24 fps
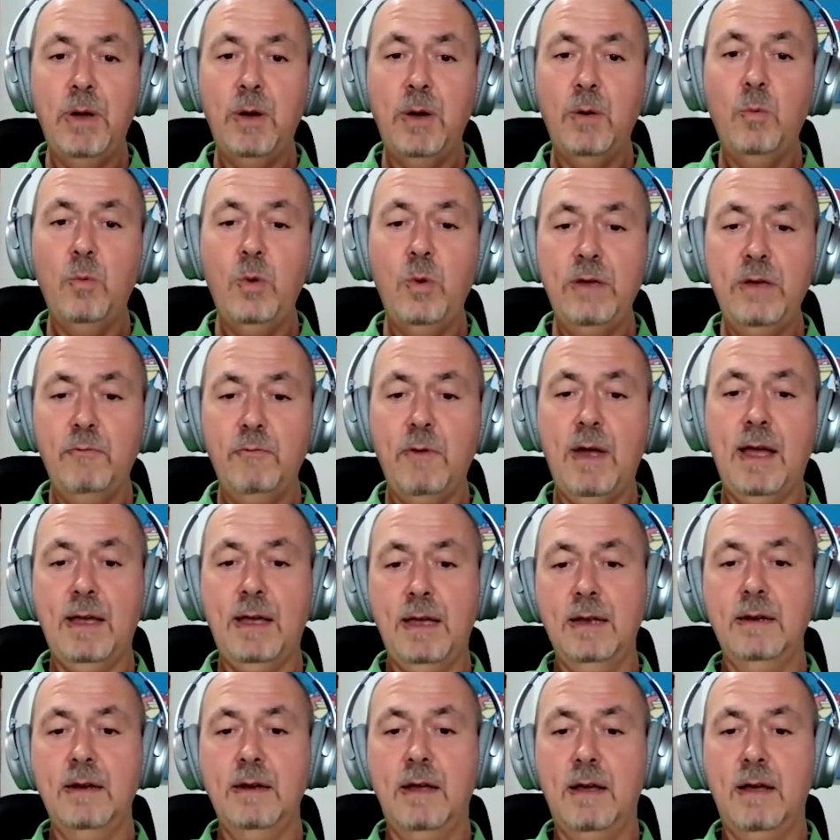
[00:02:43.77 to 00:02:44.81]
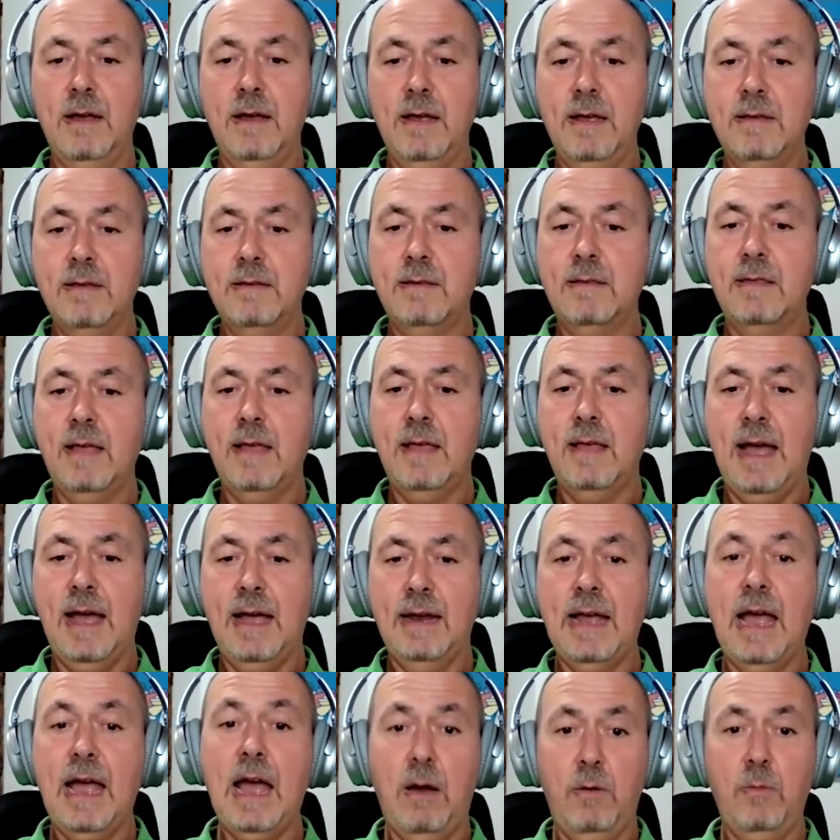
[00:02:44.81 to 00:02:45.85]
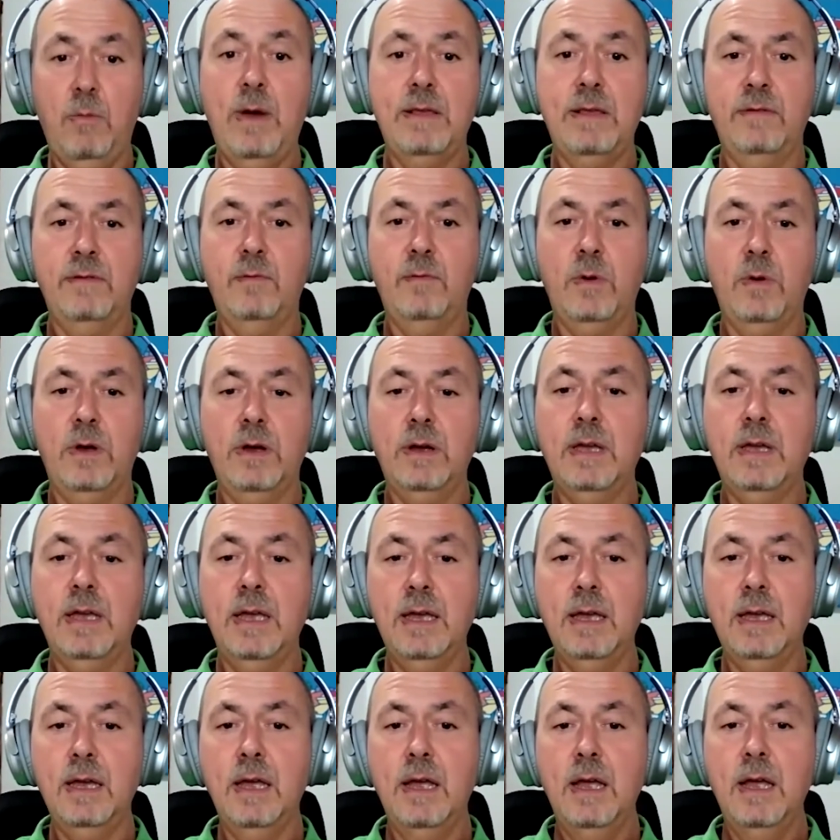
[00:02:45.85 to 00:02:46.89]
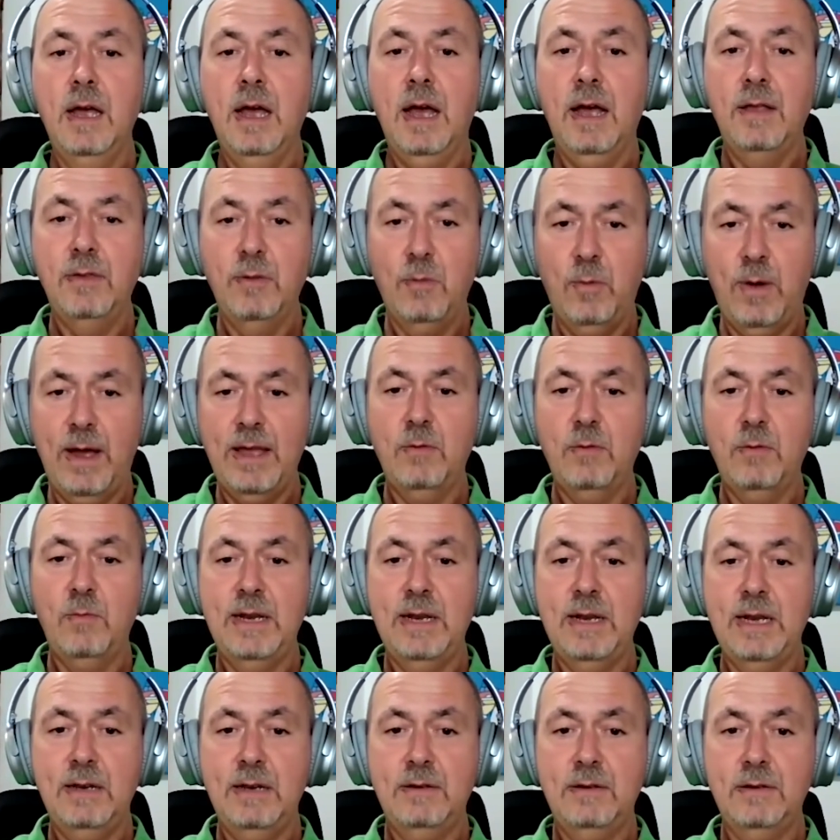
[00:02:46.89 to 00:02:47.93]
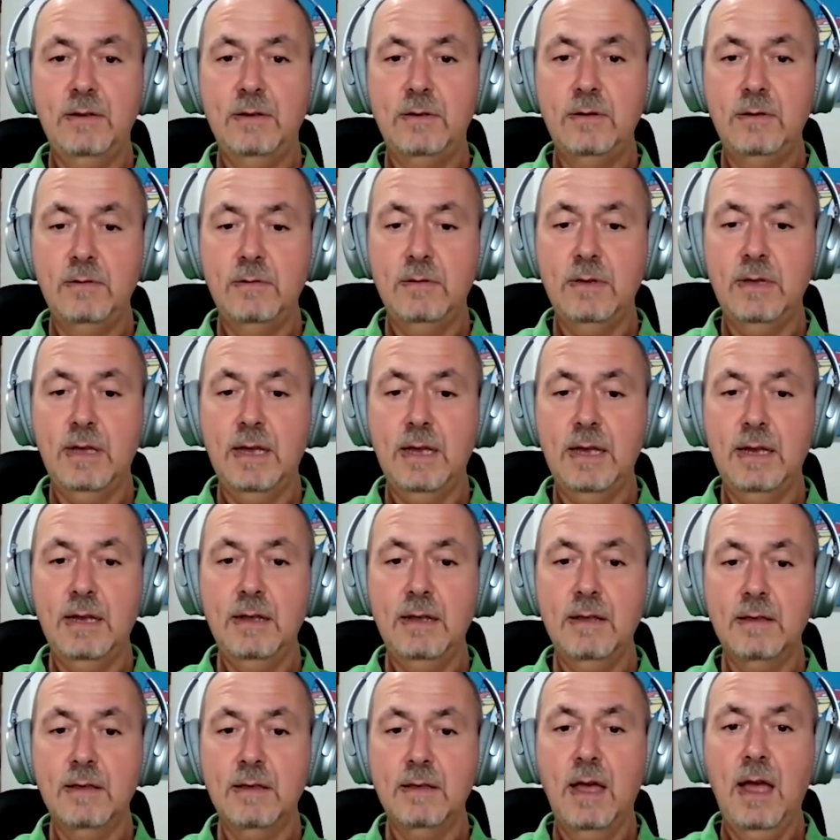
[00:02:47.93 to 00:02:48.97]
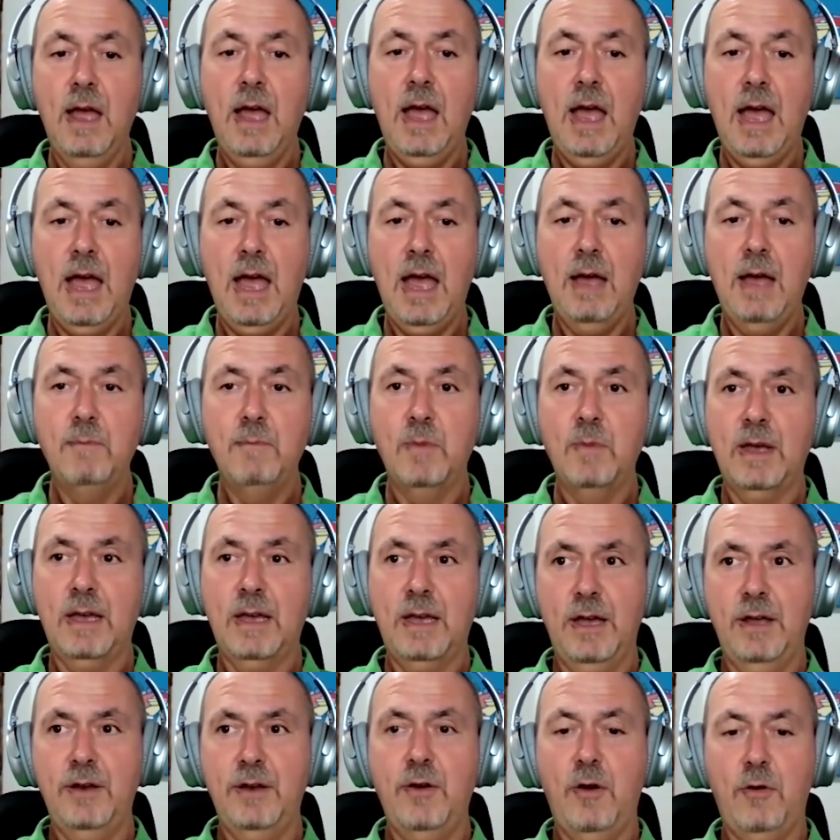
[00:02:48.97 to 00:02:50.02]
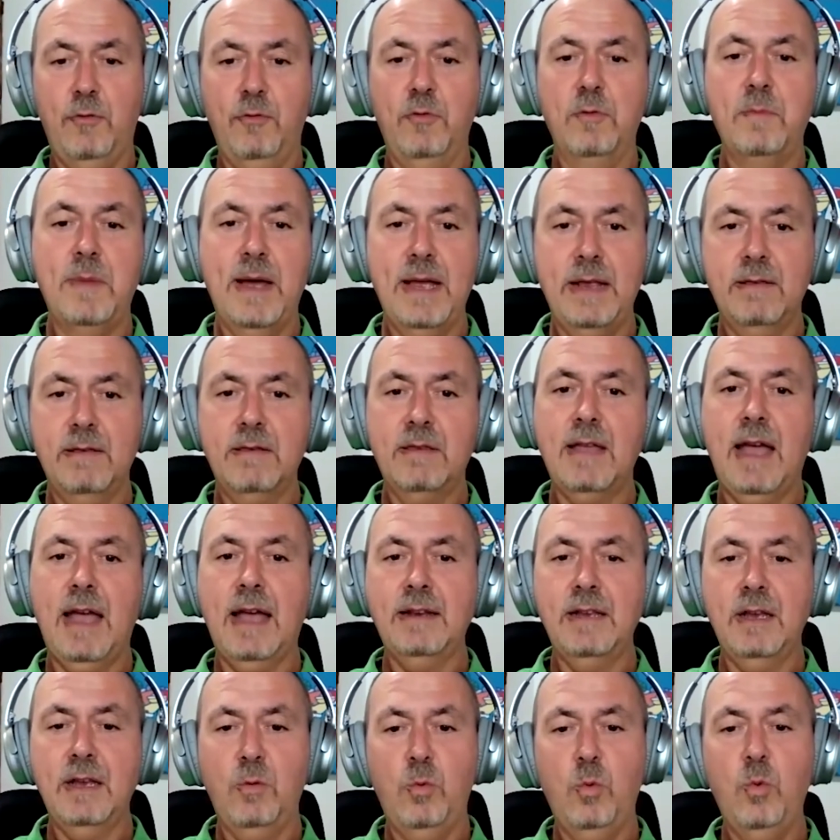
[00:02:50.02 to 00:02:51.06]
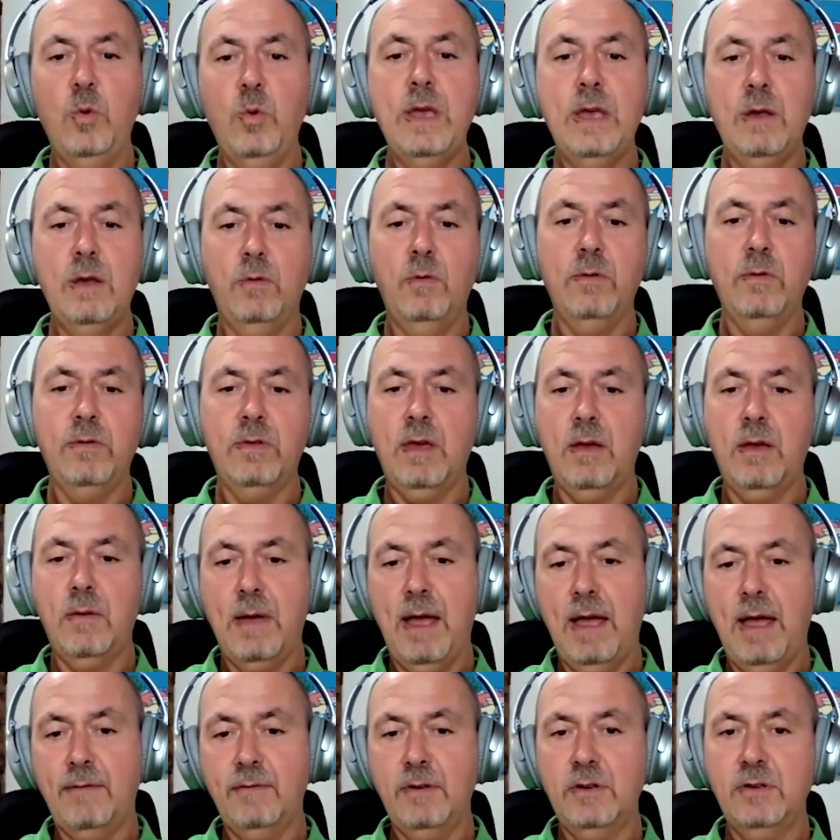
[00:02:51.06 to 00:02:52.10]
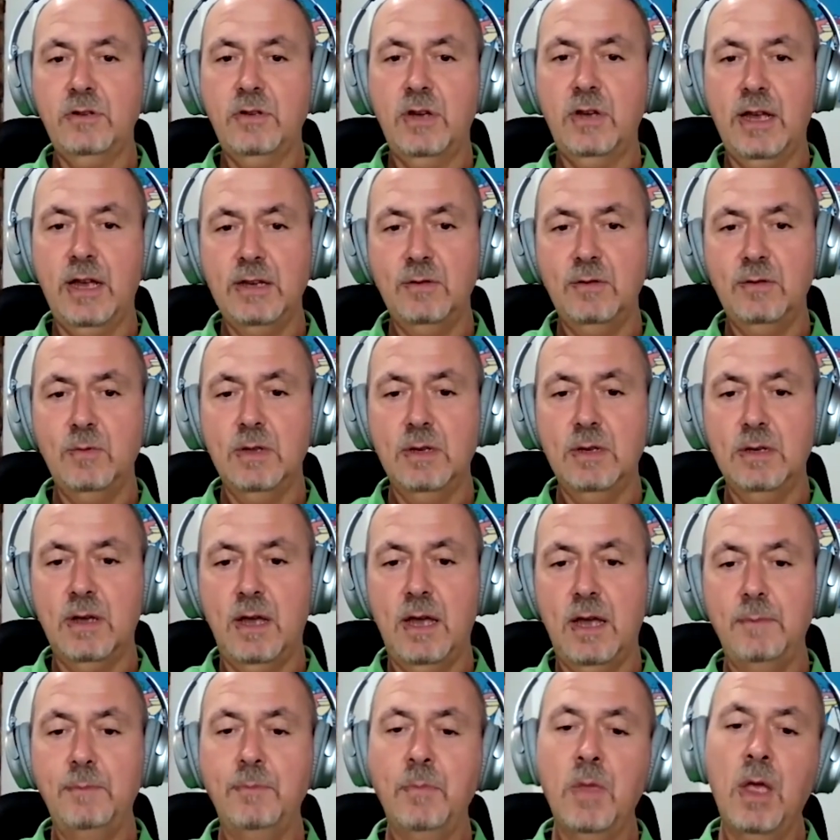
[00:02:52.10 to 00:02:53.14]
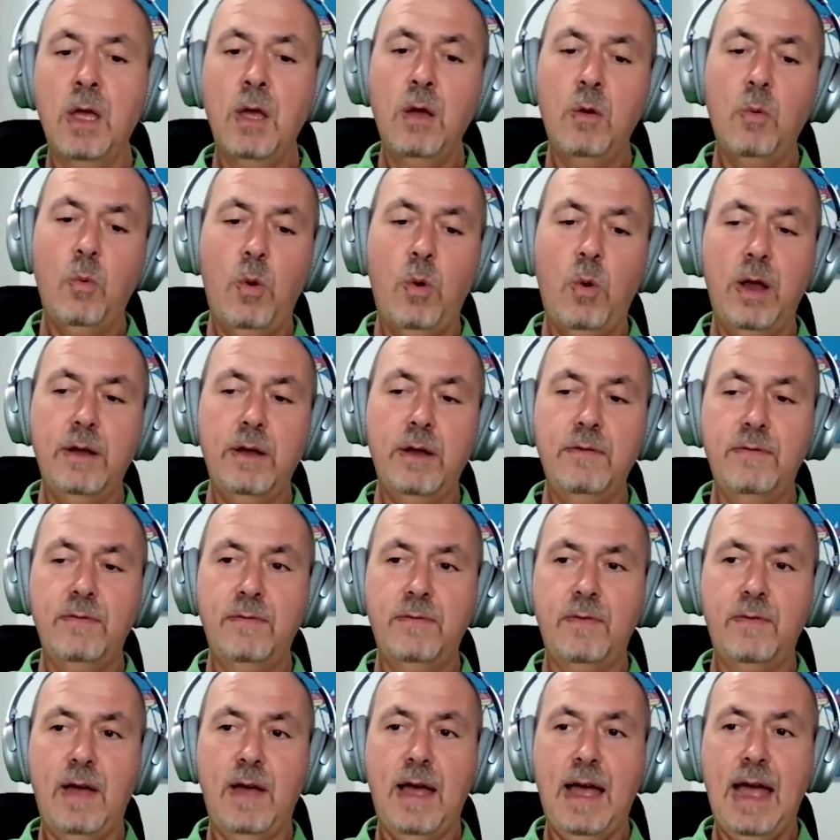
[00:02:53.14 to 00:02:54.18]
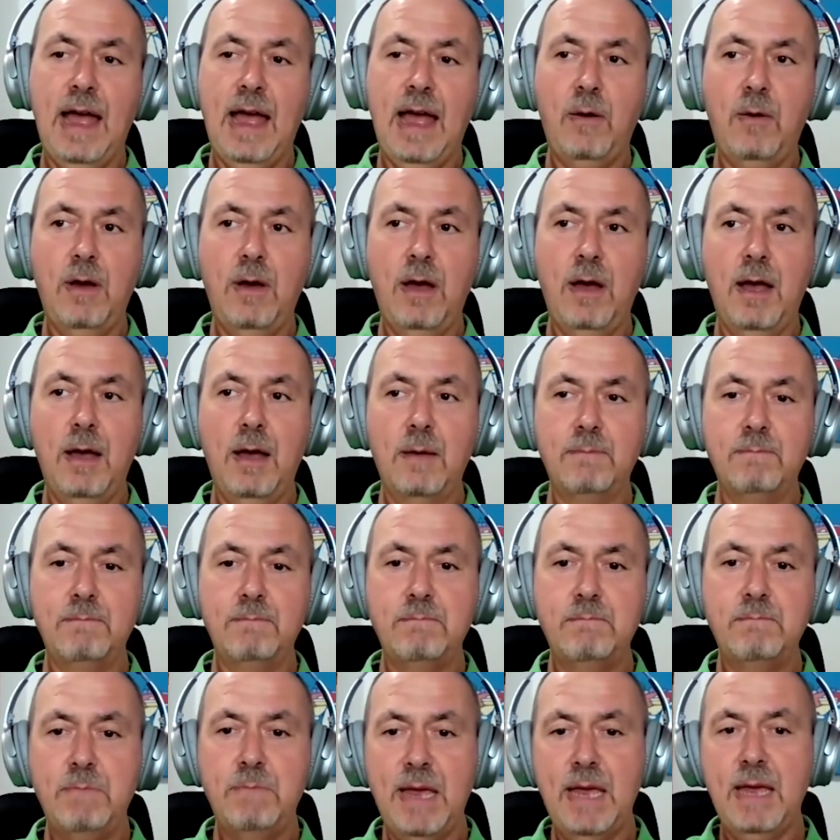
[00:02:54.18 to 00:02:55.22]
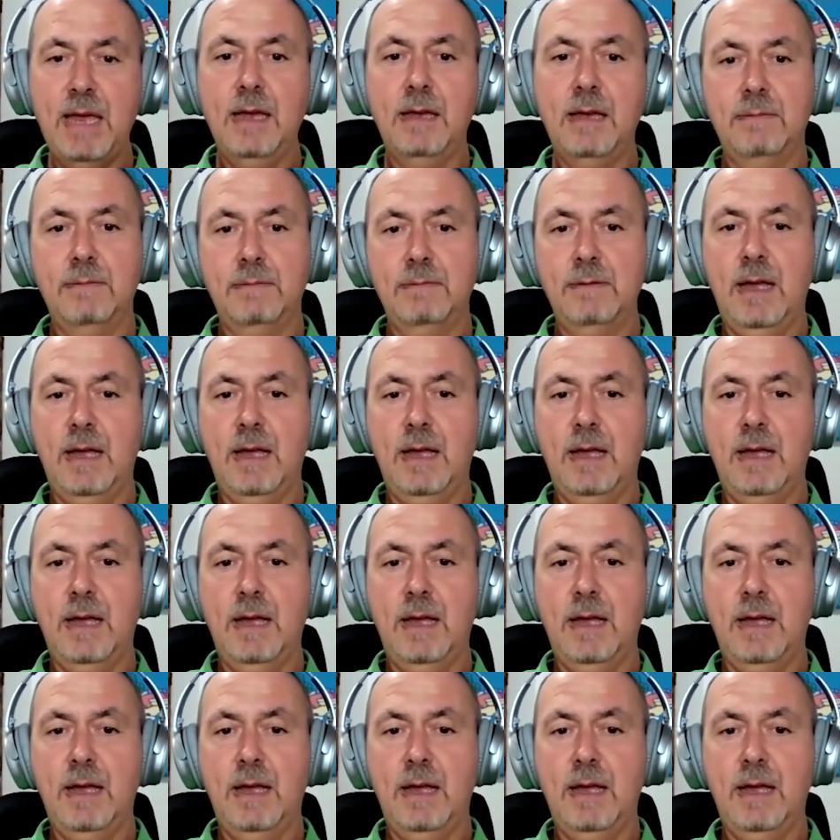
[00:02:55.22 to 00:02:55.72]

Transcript: But we recognise that our ways of working and the way that we need to do things cannot remain static. We also have to change with the time. One of our big,